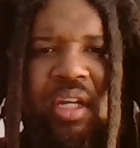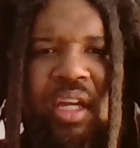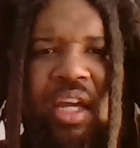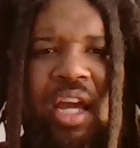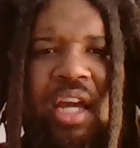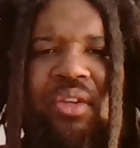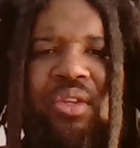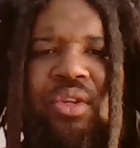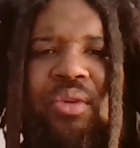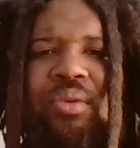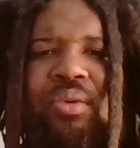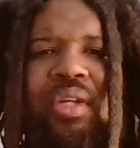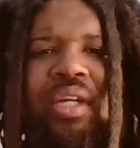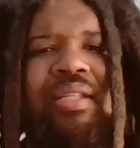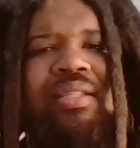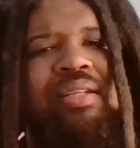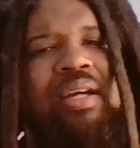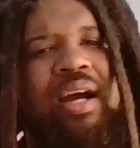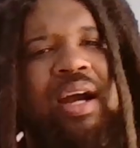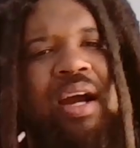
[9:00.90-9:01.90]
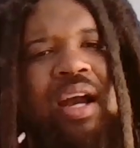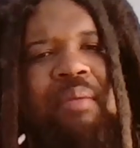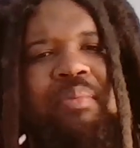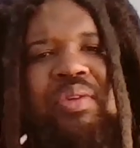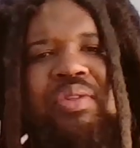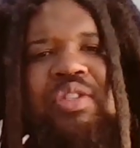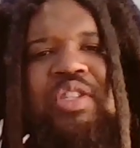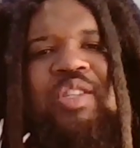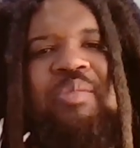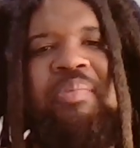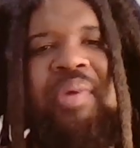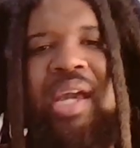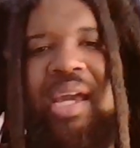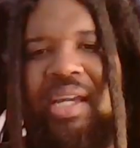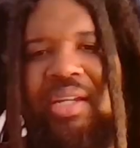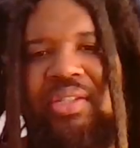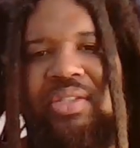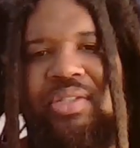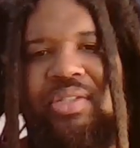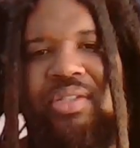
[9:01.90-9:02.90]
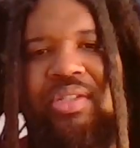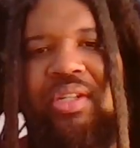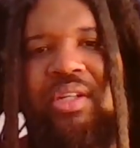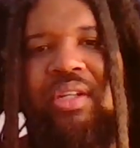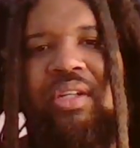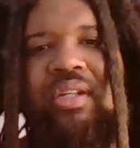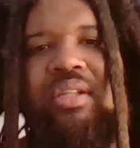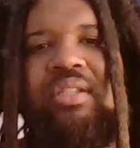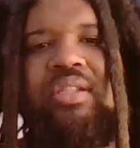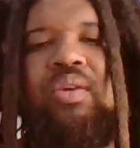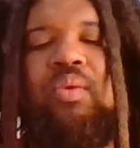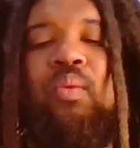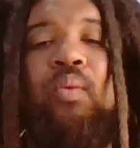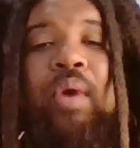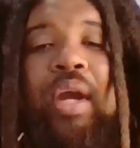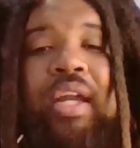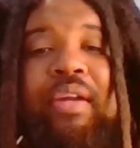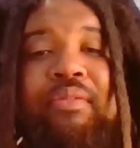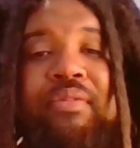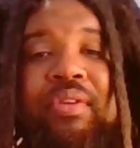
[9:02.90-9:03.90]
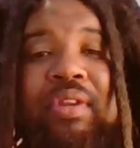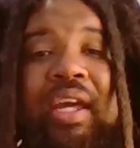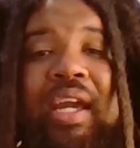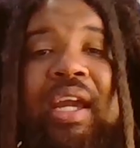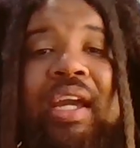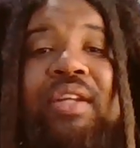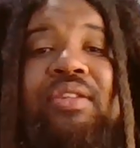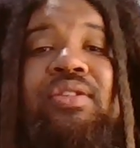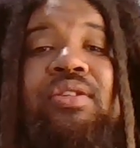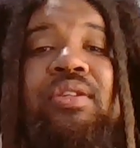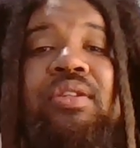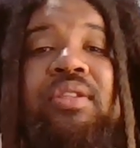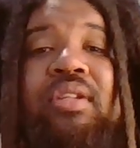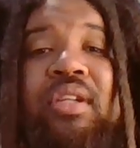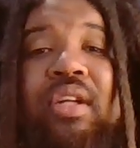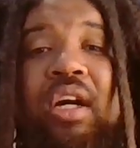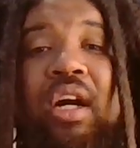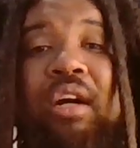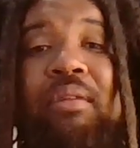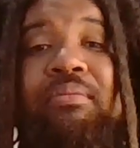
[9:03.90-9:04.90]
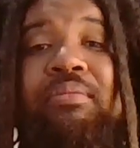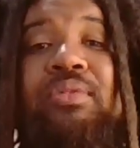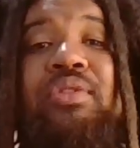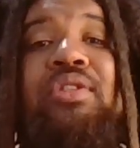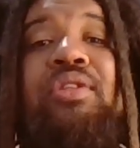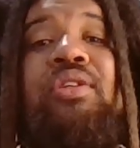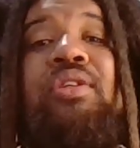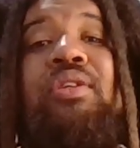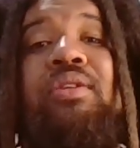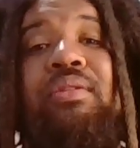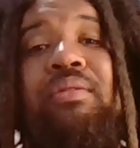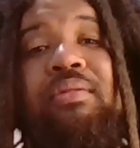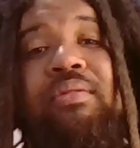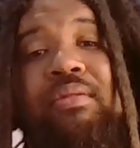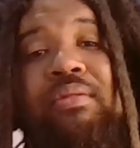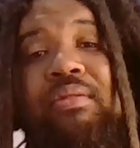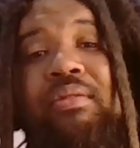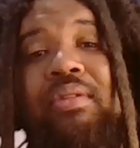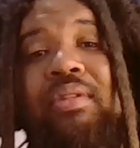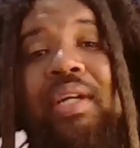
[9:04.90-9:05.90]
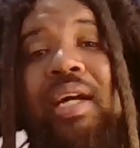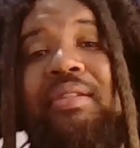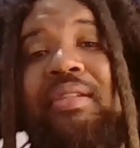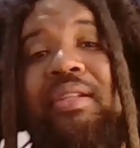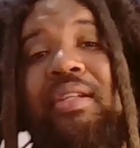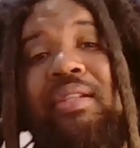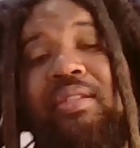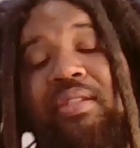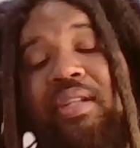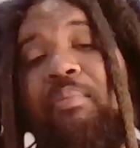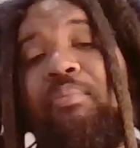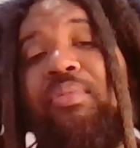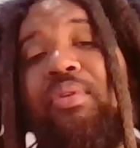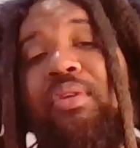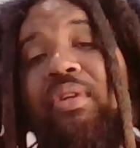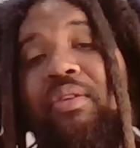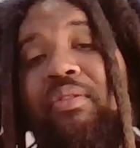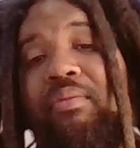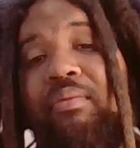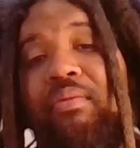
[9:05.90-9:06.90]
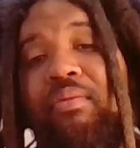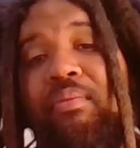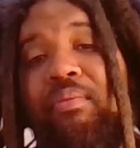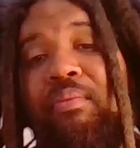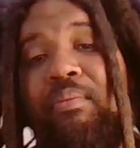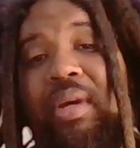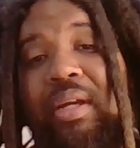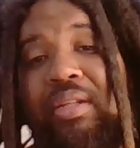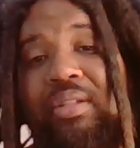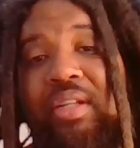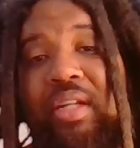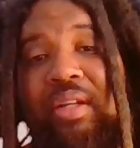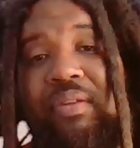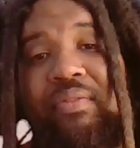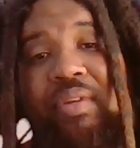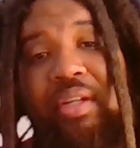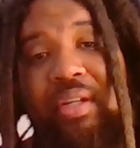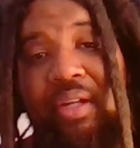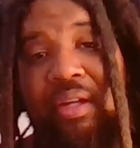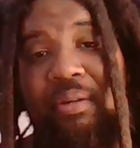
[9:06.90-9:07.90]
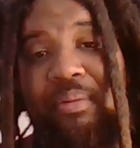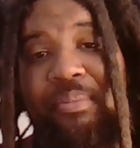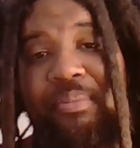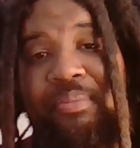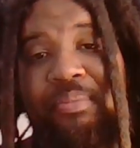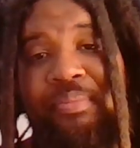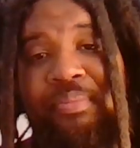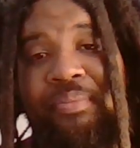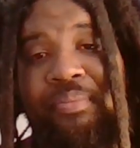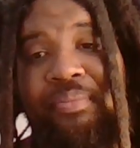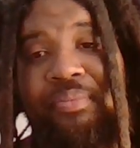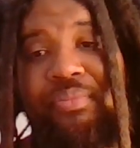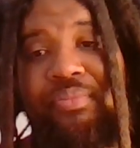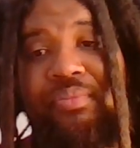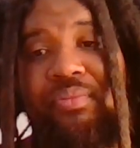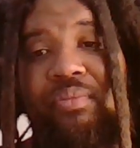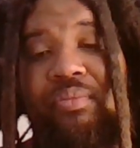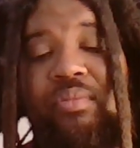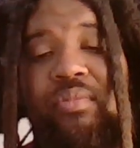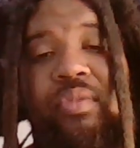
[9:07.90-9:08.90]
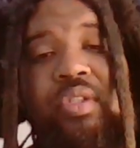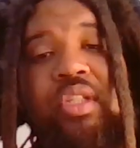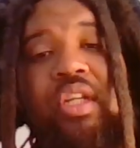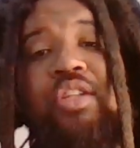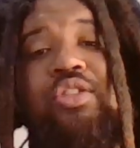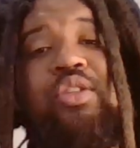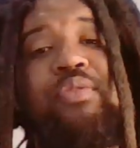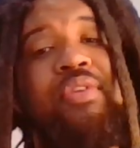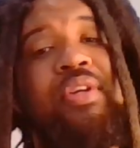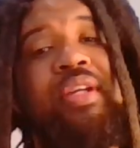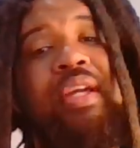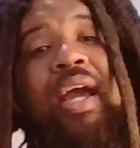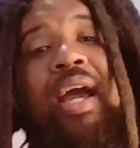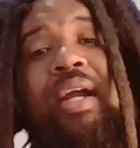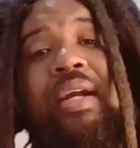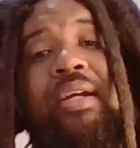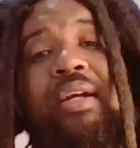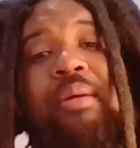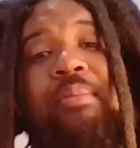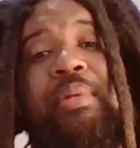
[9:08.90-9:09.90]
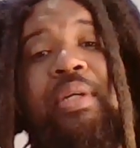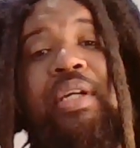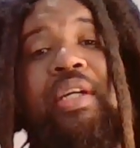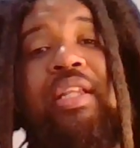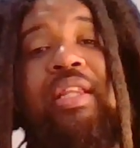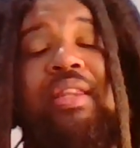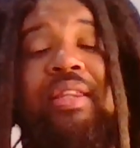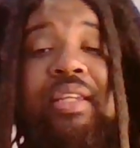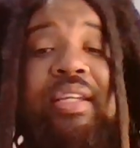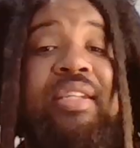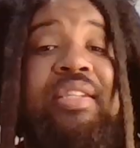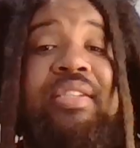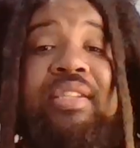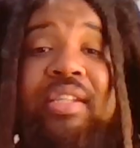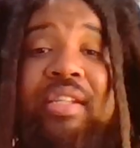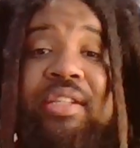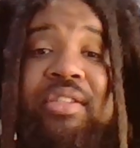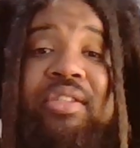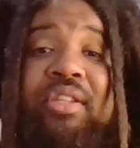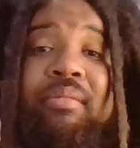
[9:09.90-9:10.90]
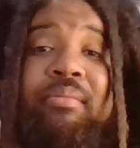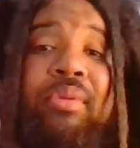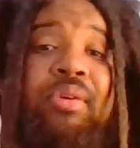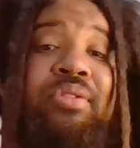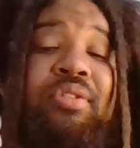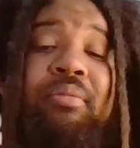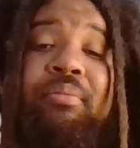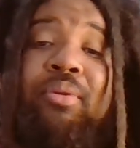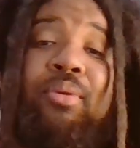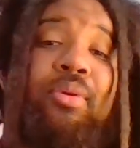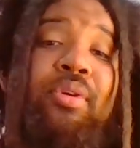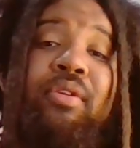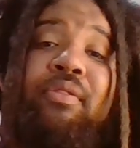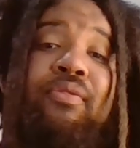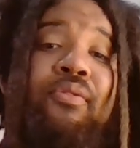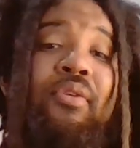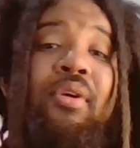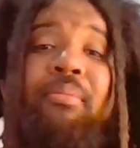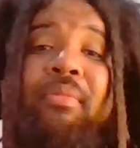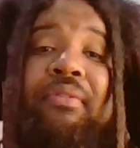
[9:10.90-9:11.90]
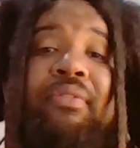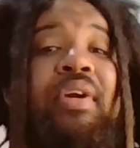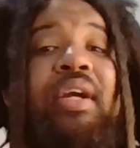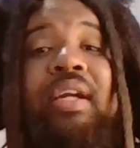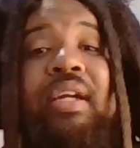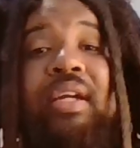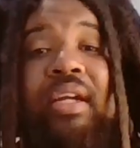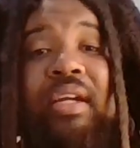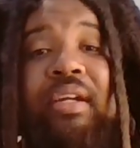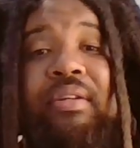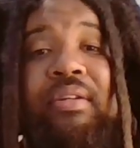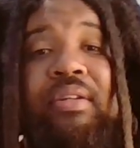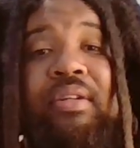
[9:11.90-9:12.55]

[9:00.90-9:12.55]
and you need time and space to wait for the answer to come to you. That's contemplative, meditative thinking. And so for Jacob, this is the most important form of thinking.